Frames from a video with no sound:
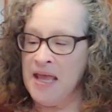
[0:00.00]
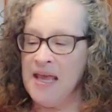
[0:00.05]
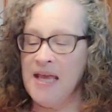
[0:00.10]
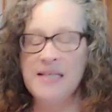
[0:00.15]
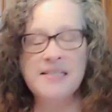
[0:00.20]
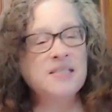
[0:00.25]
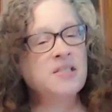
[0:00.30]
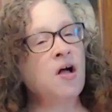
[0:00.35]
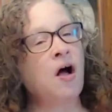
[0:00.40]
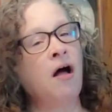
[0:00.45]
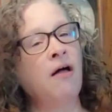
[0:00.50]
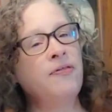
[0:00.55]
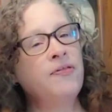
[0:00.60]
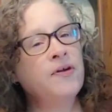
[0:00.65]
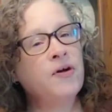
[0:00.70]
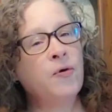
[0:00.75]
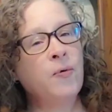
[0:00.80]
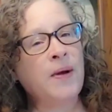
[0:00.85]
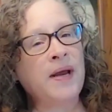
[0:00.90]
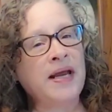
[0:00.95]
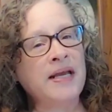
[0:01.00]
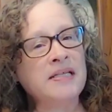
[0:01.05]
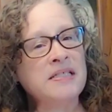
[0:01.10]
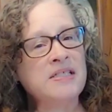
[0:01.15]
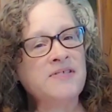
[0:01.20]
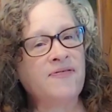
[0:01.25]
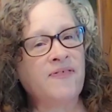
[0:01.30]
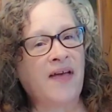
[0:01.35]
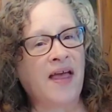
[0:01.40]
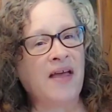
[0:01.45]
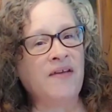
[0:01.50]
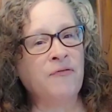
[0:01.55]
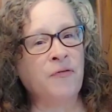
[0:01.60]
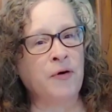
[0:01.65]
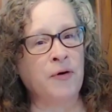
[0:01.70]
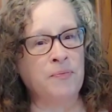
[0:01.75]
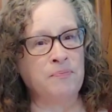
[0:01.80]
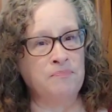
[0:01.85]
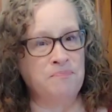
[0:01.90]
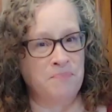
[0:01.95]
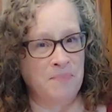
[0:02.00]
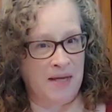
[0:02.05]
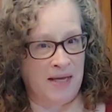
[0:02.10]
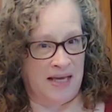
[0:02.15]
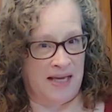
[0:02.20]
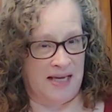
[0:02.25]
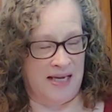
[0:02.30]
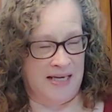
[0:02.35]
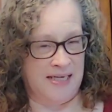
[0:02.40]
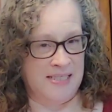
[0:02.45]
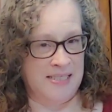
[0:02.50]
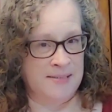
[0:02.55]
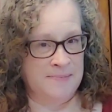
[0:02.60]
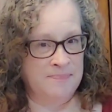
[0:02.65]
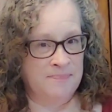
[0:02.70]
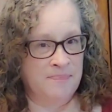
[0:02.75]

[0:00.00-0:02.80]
It's called the Queen's Favorite Mead.